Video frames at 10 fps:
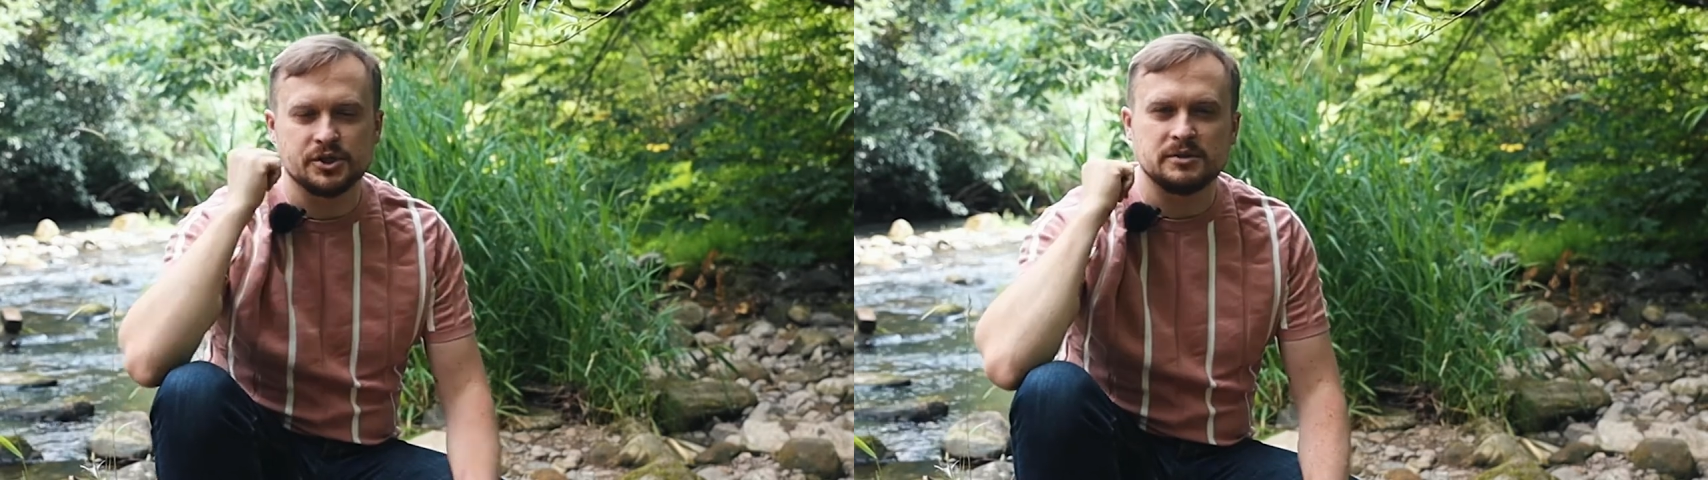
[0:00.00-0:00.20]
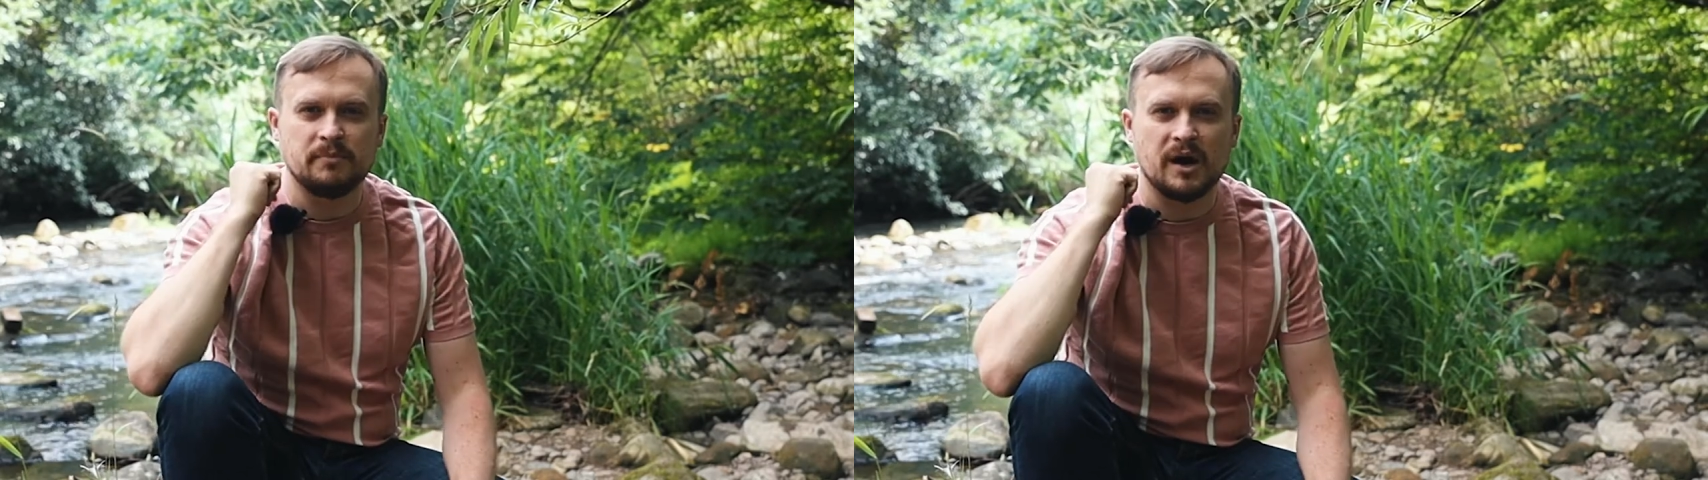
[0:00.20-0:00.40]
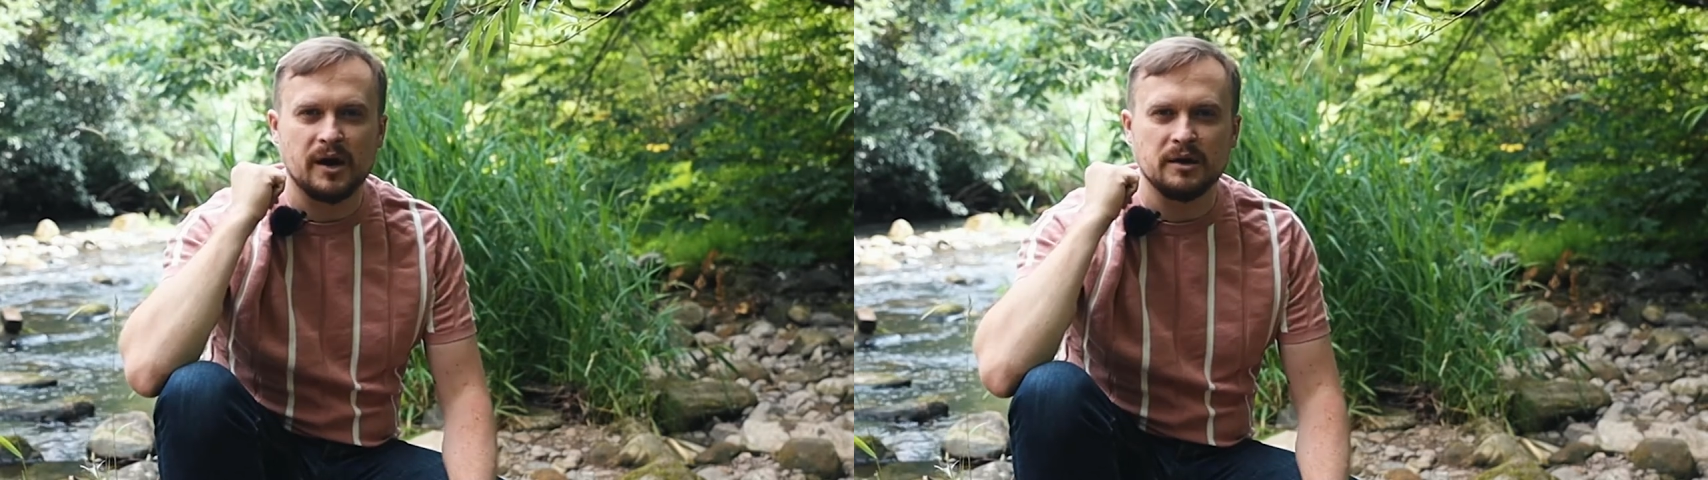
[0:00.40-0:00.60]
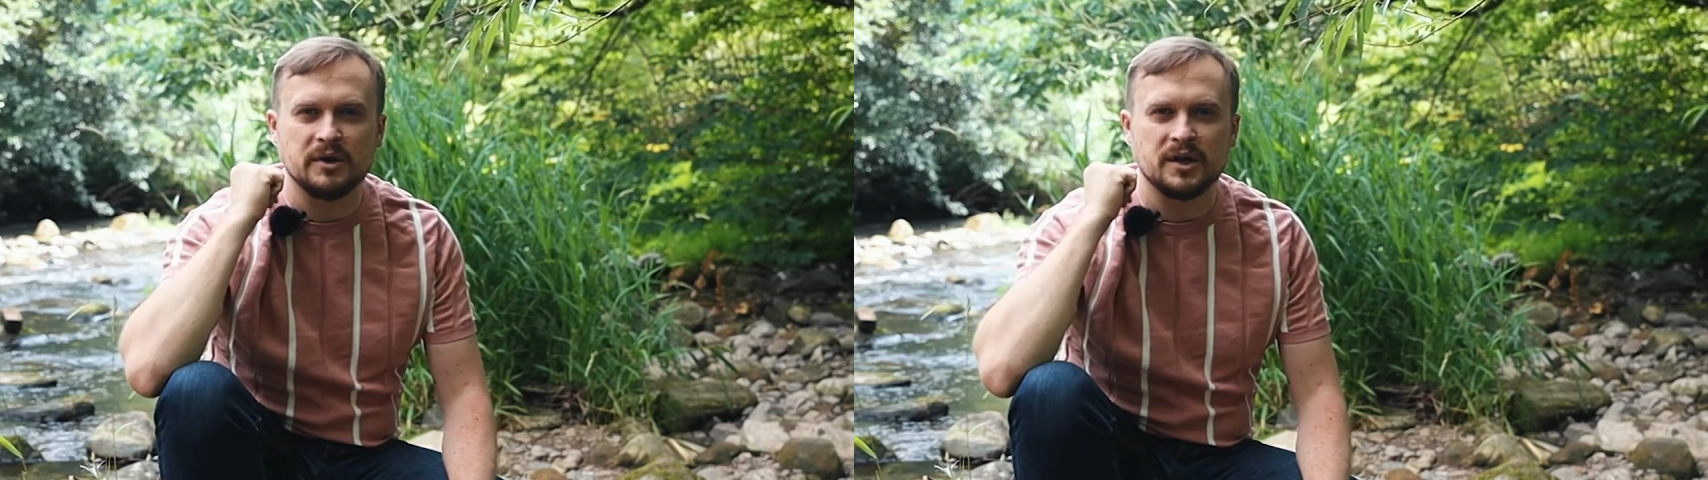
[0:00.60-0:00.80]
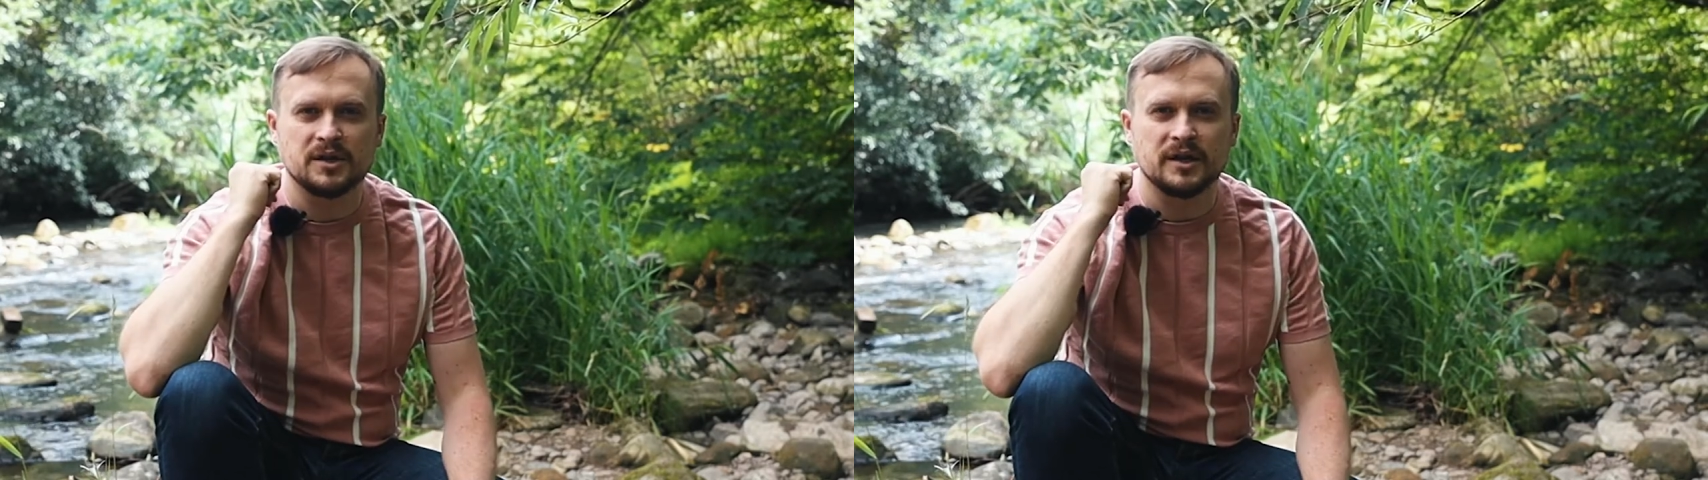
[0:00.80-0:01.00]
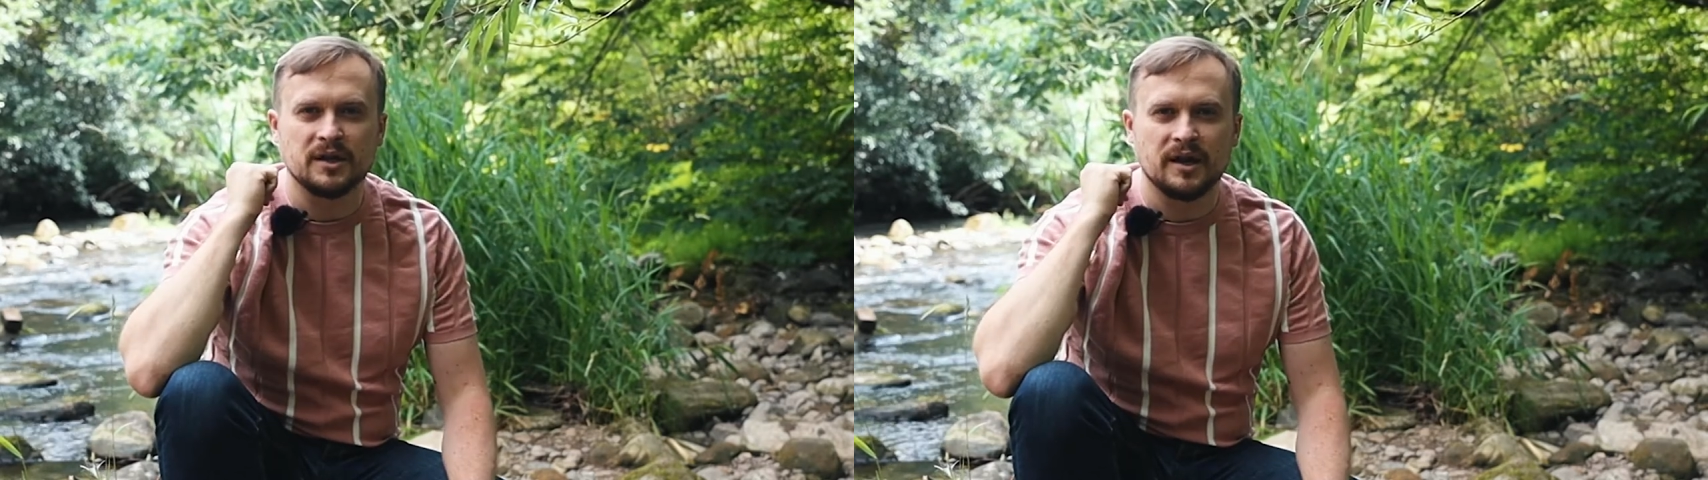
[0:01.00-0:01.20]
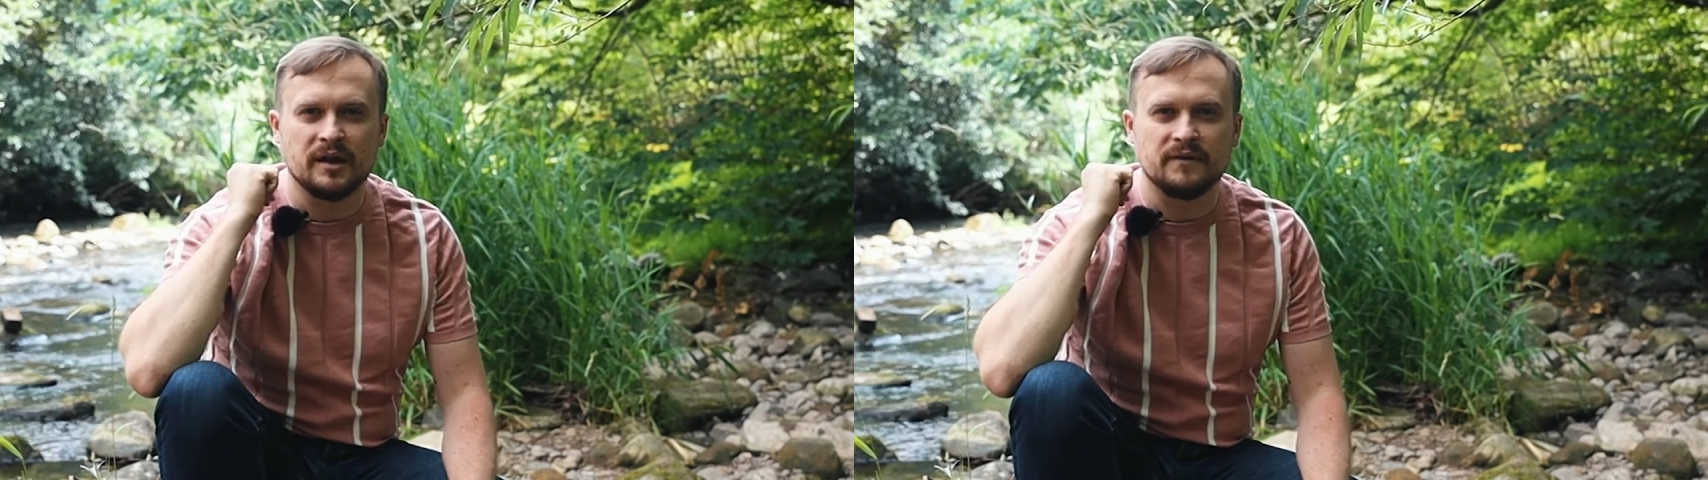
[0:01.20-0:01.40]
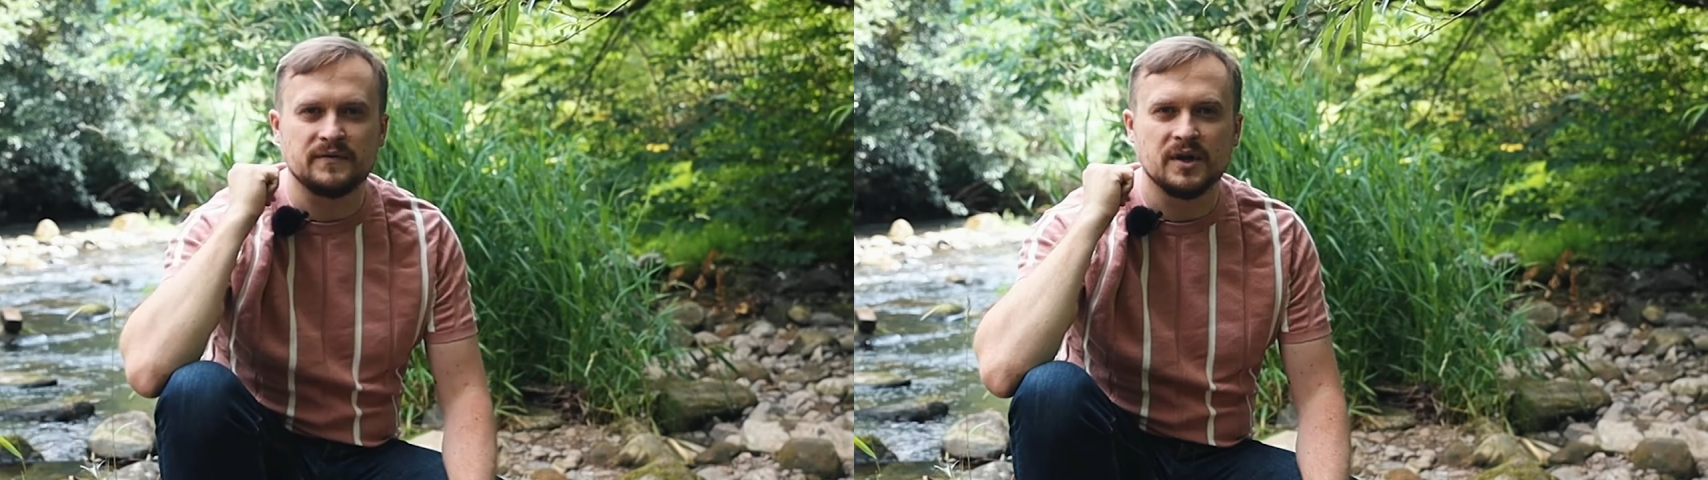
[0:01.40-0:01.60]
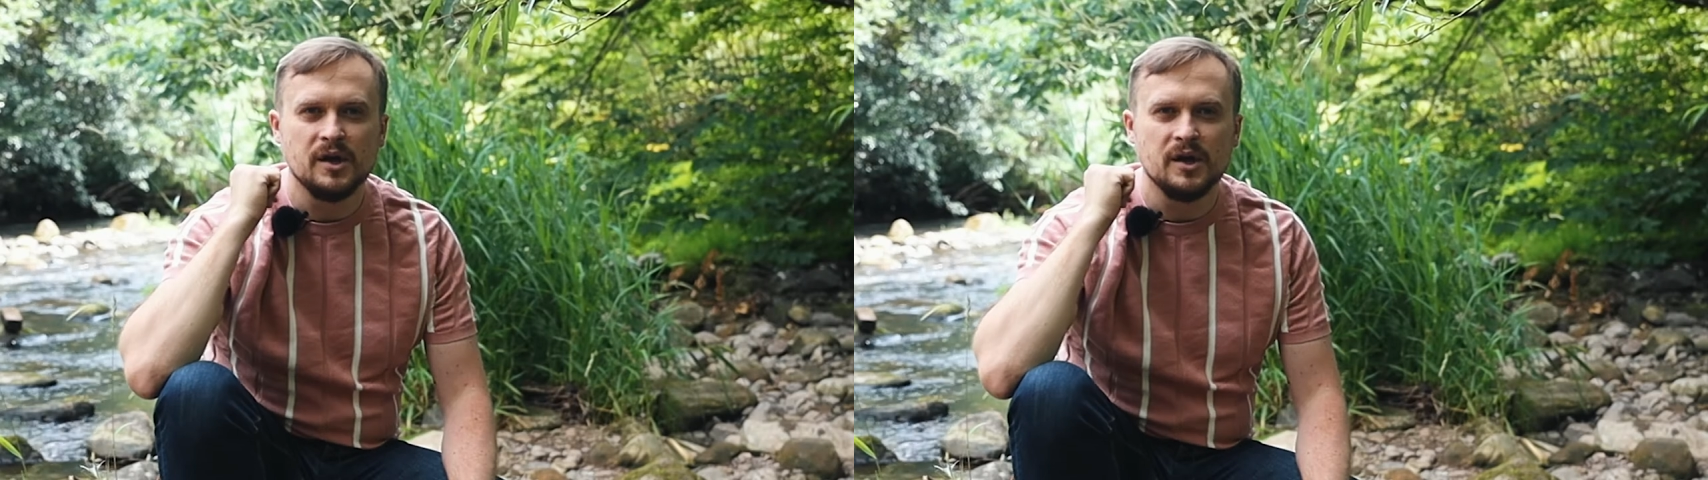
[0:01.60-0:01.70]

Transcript: just behind me that I left.